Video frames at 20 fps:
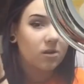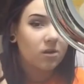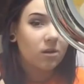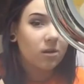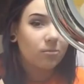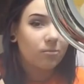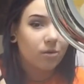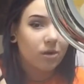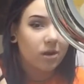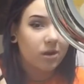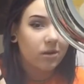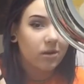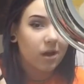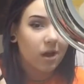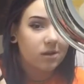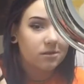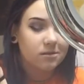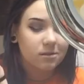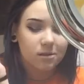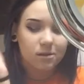could bring you
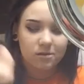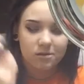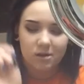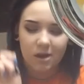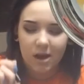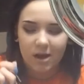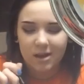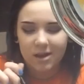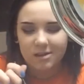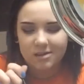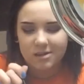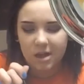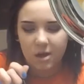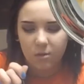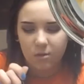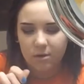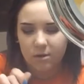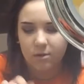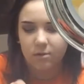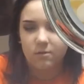guys closer. I guess
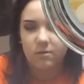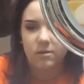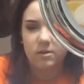I will